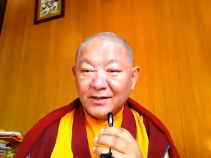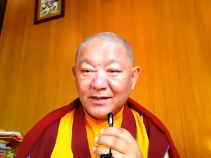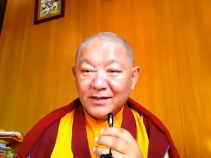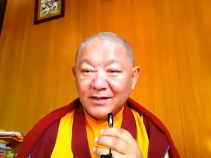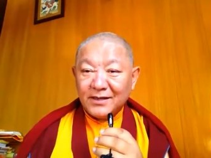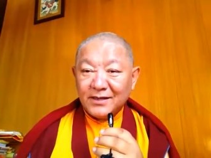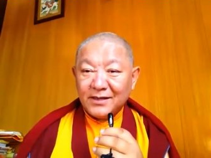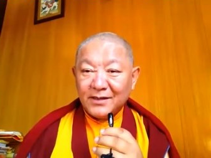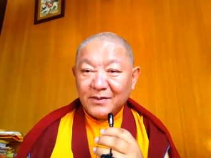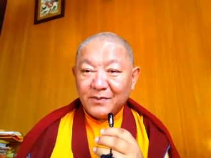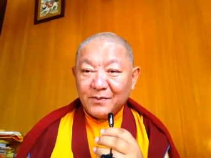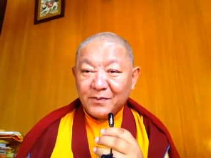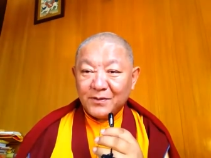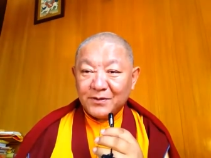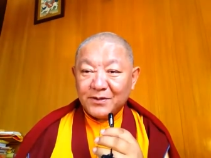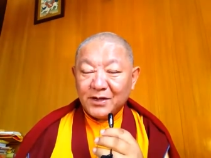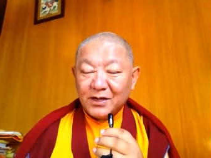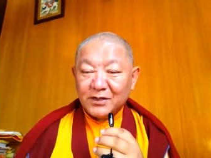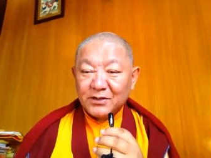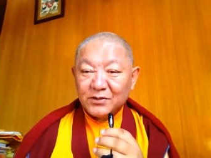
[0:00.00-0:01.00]
a
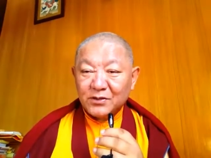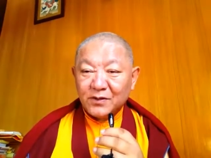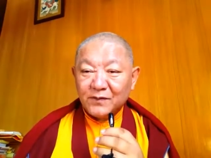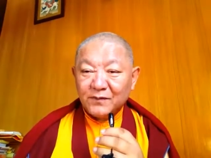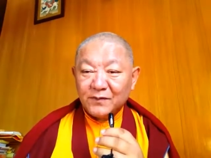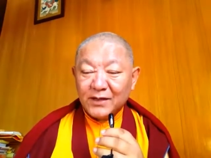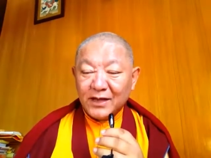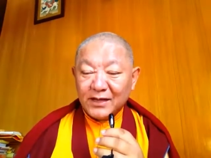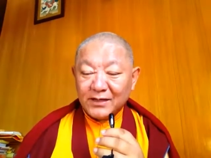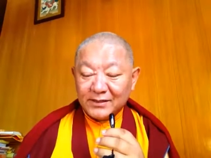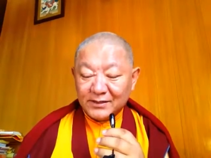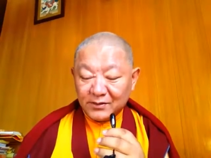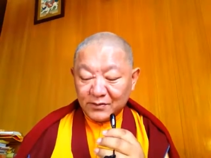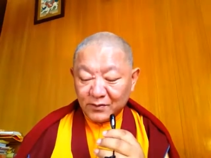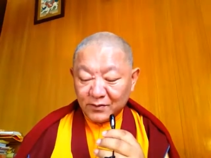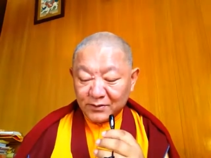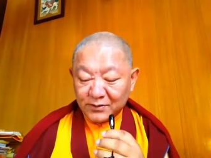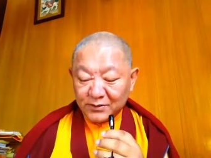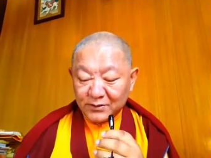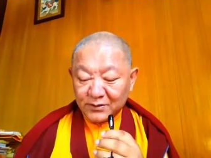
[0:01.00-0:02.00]
product of that
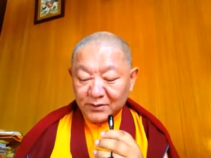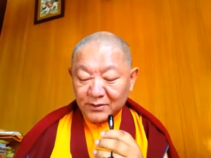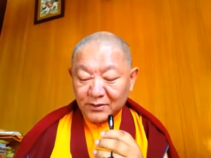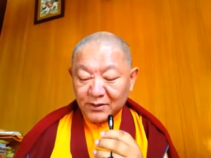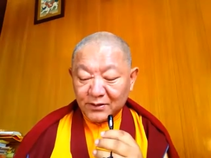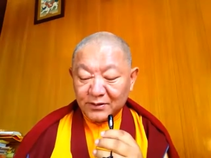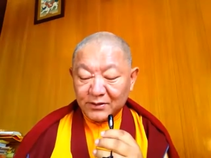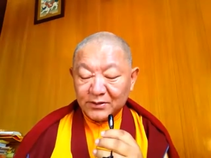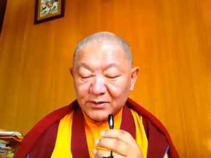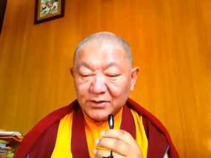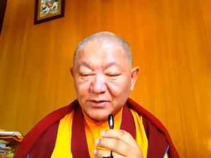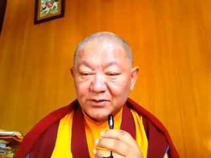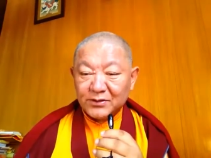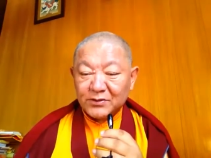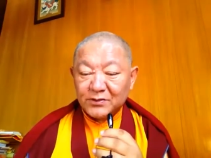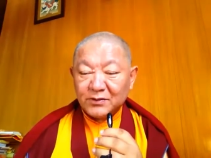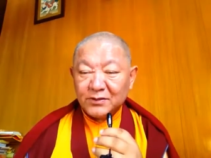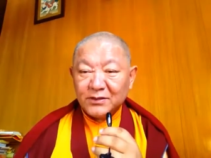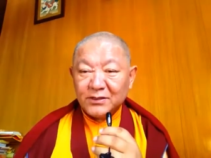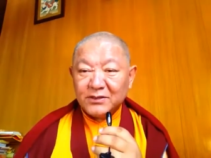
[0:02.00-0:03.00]
causes and
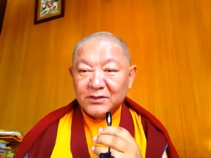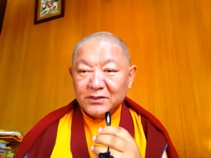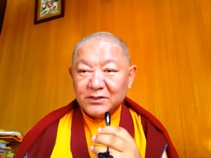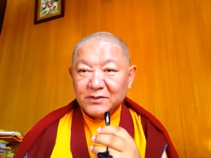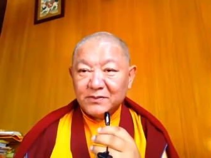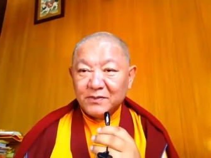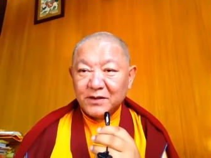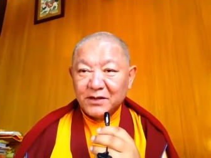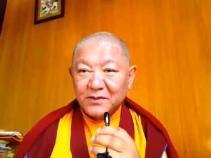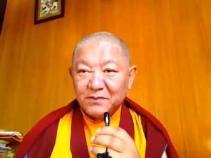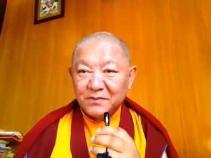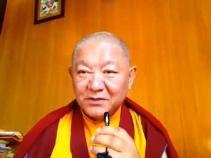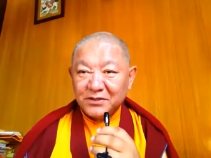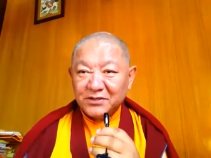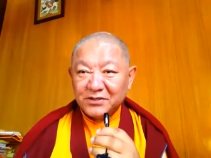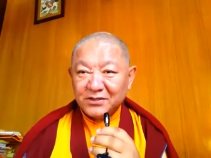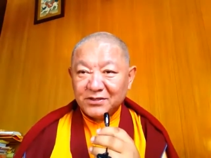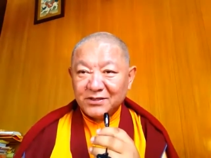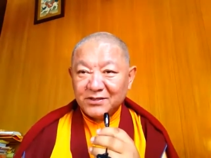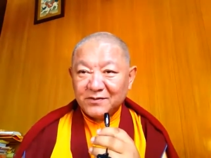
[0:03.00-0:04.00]
conditions, so this is my
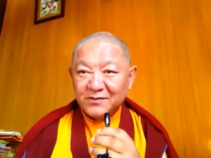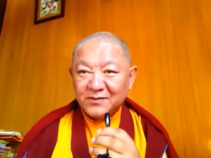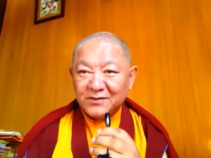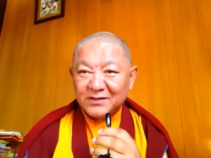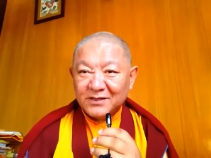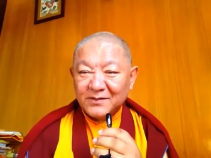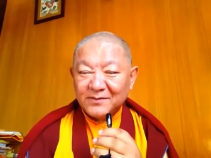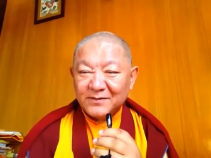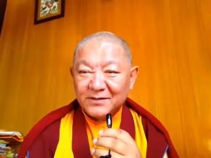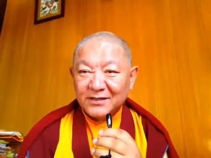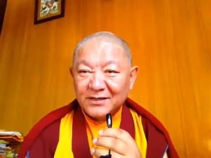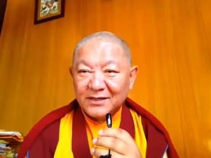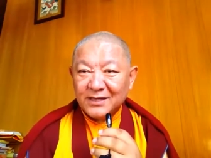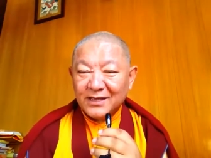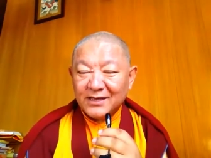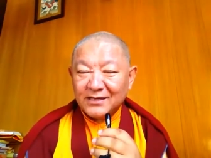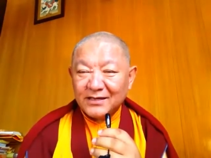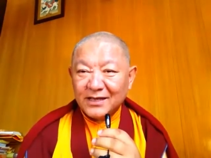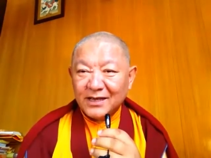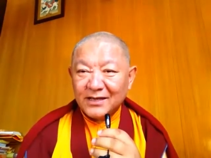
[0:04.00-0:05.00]
mission or something
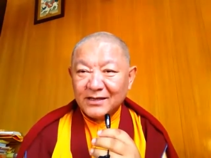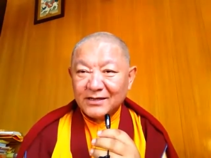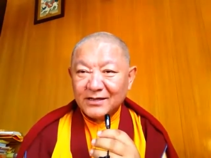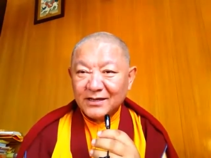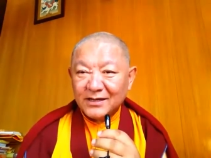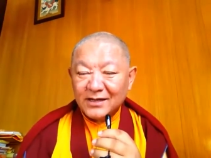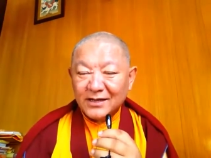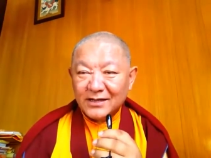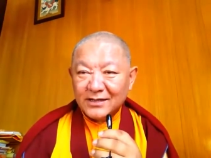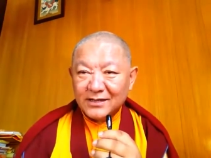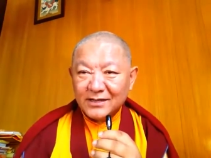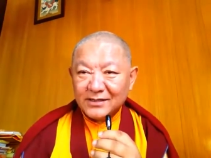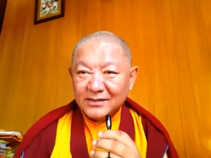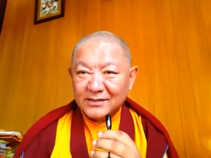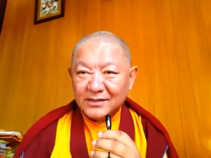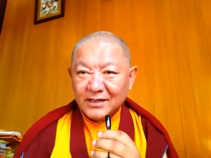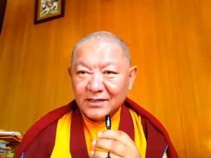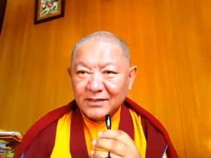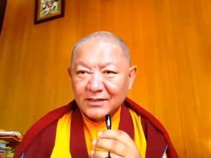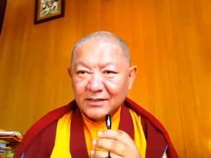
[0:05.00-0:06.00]
like that.
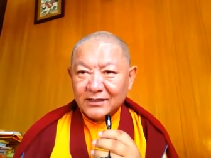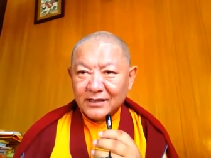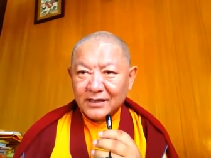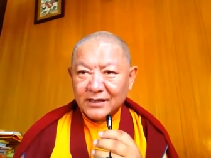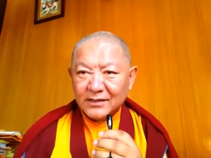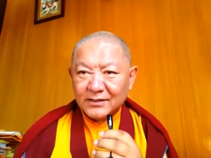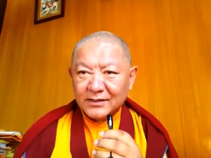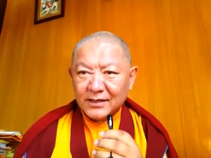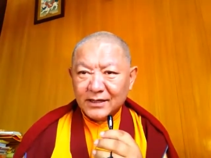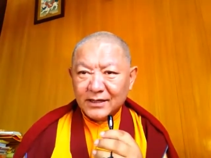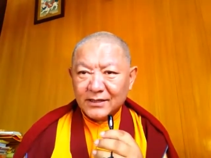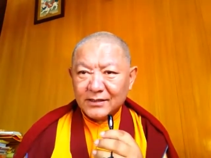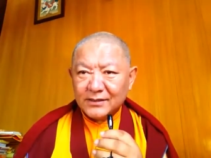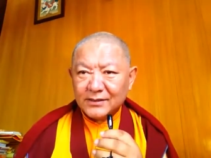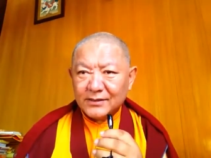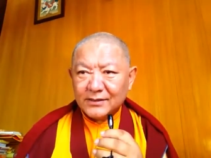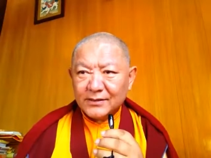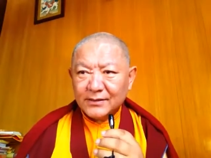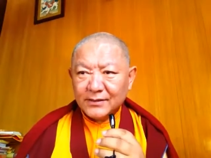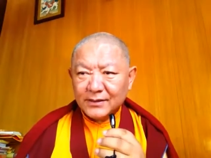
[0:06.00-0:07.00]
There's nothing like that.